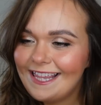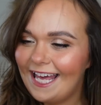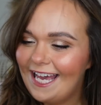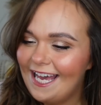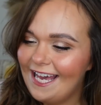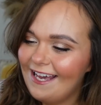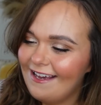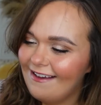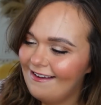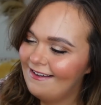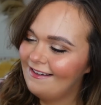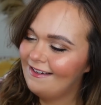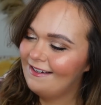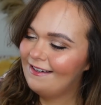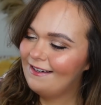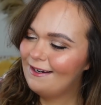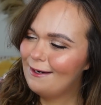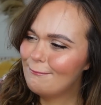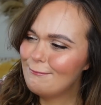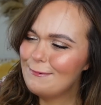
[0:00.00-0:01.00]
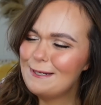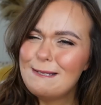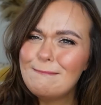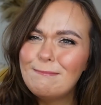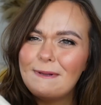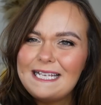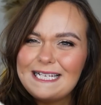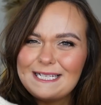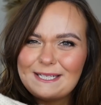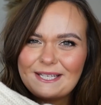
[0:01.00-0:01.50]
that. really
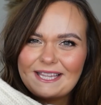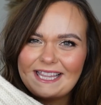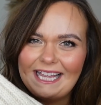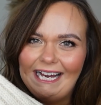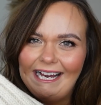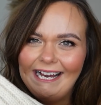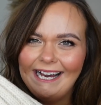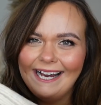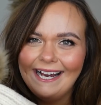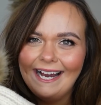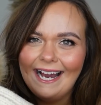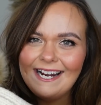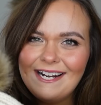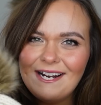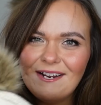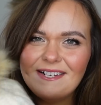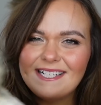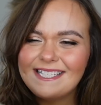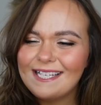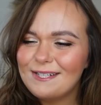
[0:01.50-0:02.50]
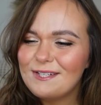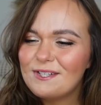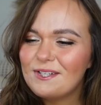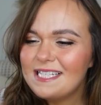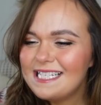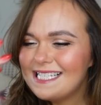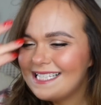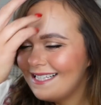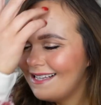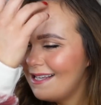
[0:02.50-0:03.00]
pleased with that. know it sounds
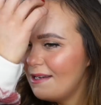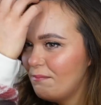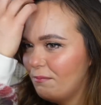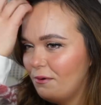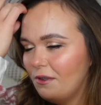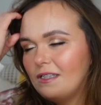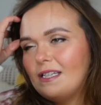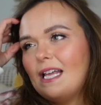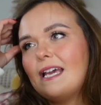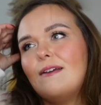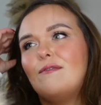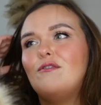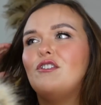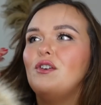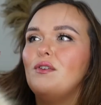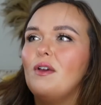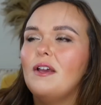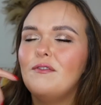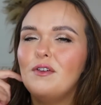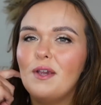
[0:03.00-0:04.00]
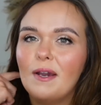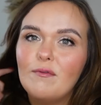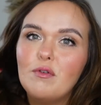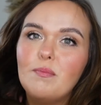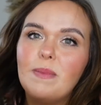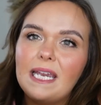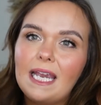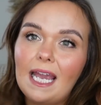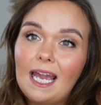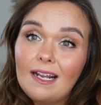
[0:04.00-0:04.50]
really silly, but like if you if you have a
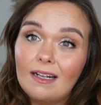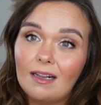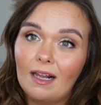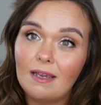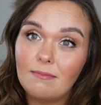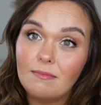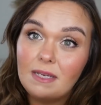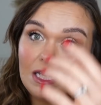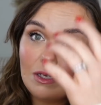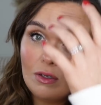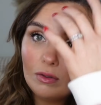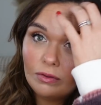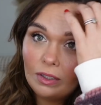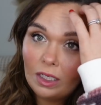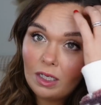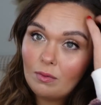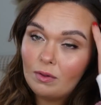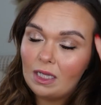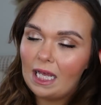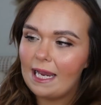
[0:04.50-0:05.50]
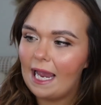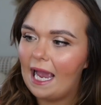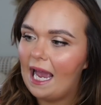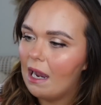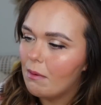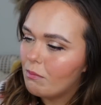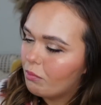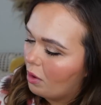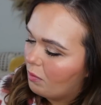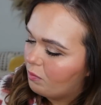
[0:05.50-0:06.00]
big head like me, you'll know like
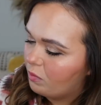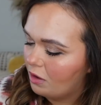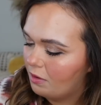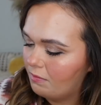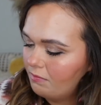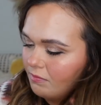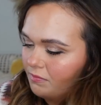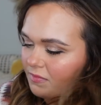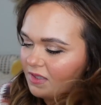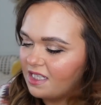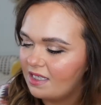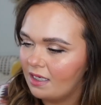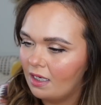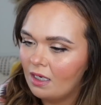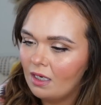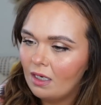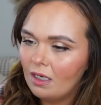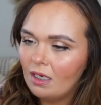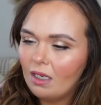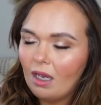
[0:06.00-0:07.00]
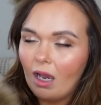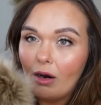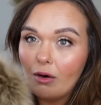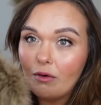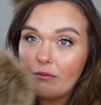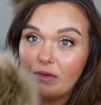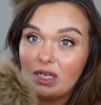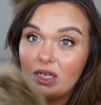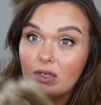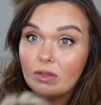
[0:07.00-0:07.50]
hat problems are a
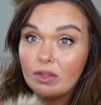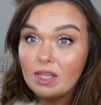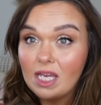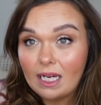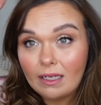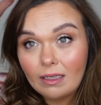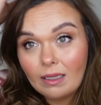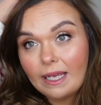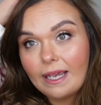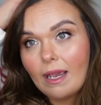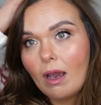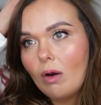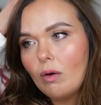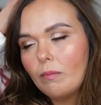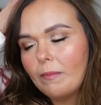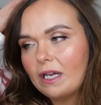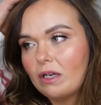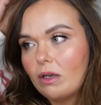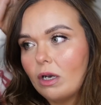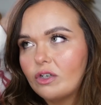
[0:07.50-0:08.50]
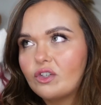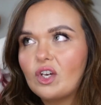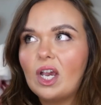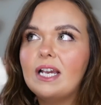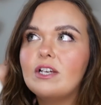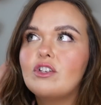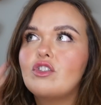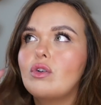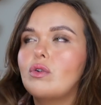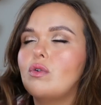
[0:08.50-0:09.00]
real thing. Like, oh my gosh,
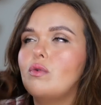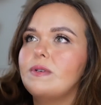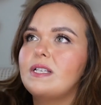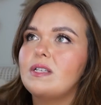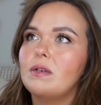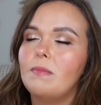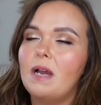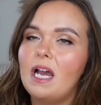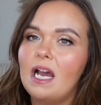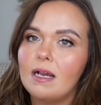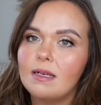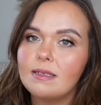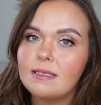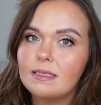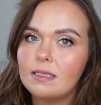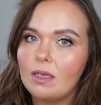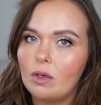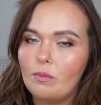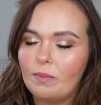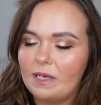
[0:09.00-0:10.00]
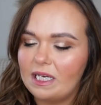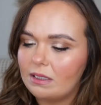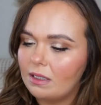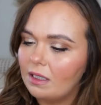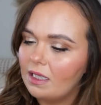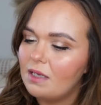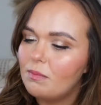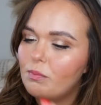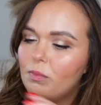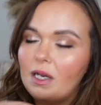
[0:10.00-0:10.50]
I struggle with summer hats so
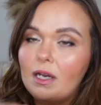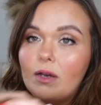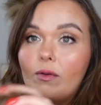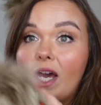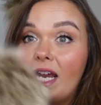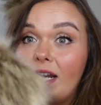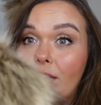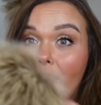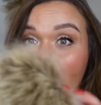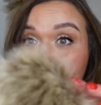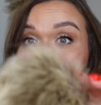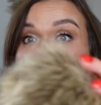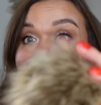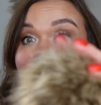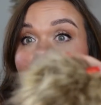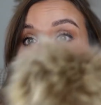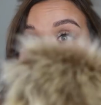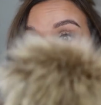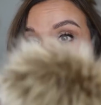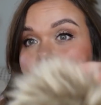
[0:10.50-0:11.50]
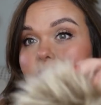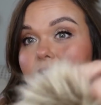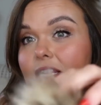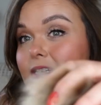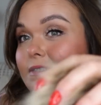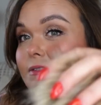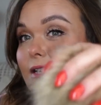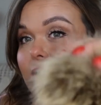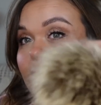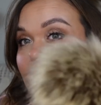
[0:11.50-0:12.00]
badly. But anyway, they do
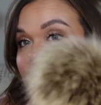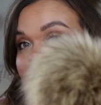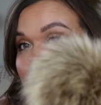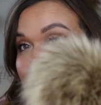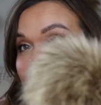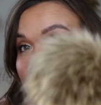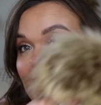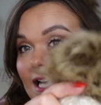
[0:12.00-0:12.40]
things like this